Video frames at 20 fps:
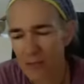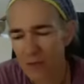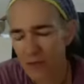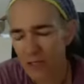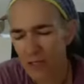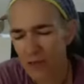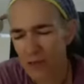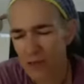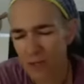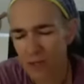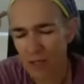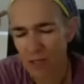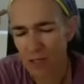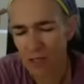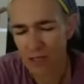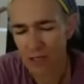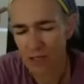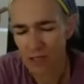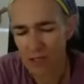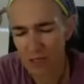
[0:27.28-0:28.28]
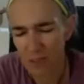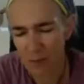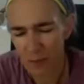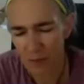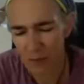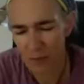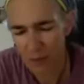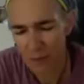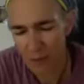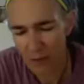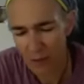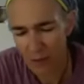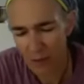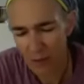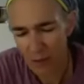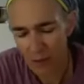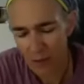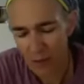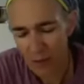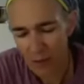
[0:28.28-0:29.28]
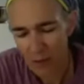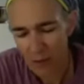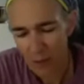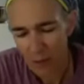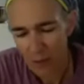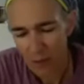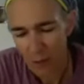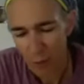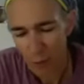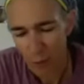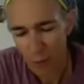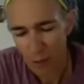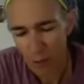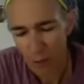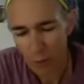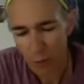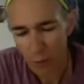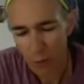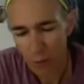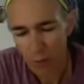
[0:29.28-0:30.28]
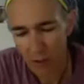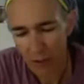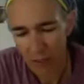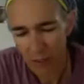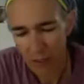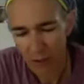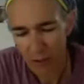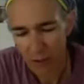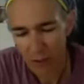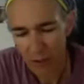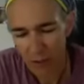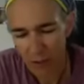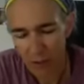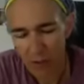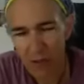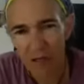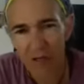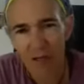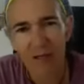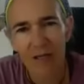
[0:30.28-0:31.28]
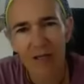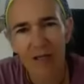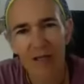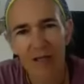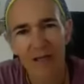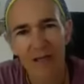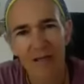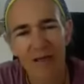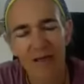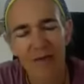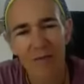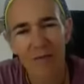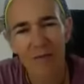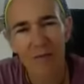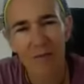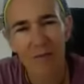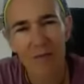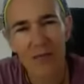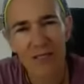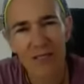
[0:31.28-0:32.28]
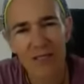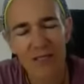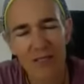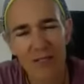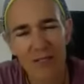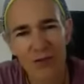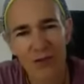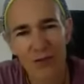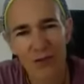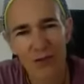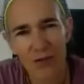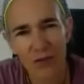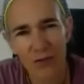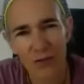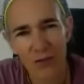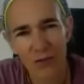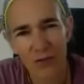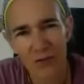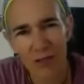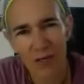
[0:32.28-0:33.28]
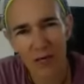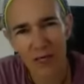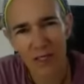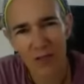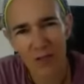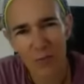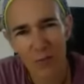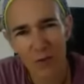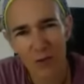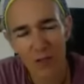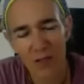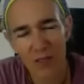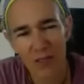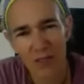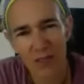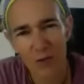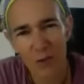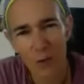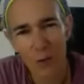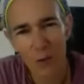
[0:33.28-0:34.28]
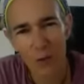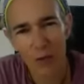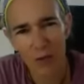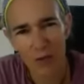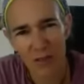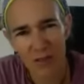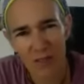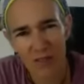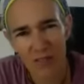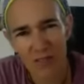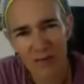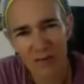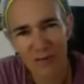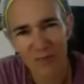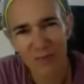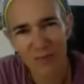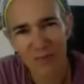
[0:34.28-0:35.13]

maybe you could talk a little bit about what prayer means to you, if you had to put it into words.